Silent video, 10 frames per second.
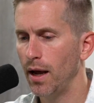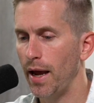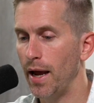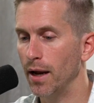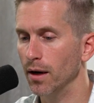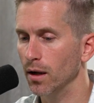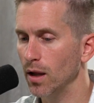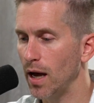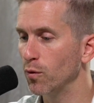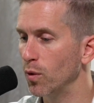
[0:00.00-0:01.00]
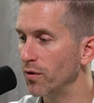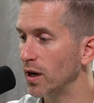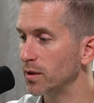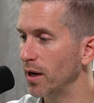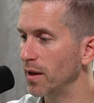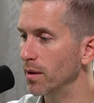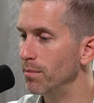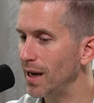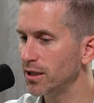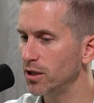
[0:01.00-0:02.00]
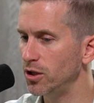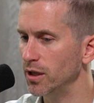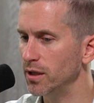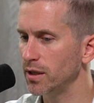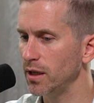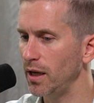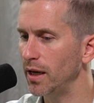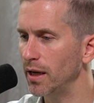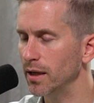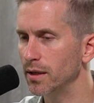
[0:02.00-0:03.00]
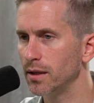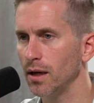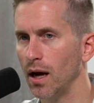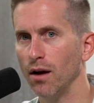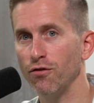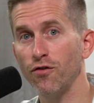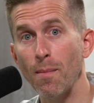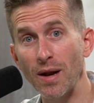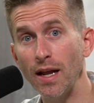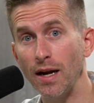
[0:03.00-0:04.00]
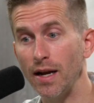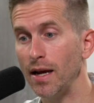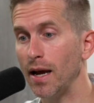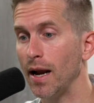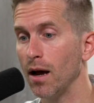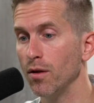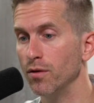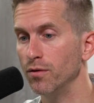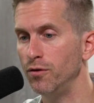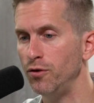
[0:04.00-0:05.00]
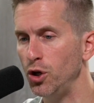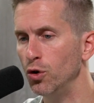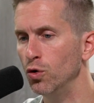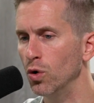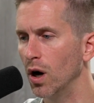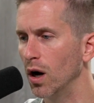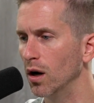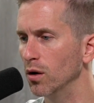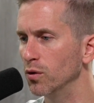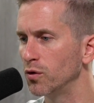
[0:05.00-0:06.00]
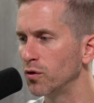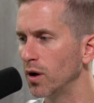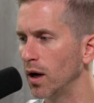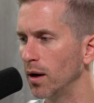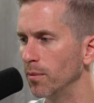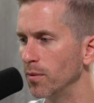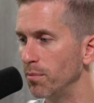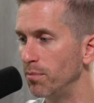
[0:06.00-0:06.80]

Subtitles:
And a lot of what we've talked about in the messages is femininity and how the view of the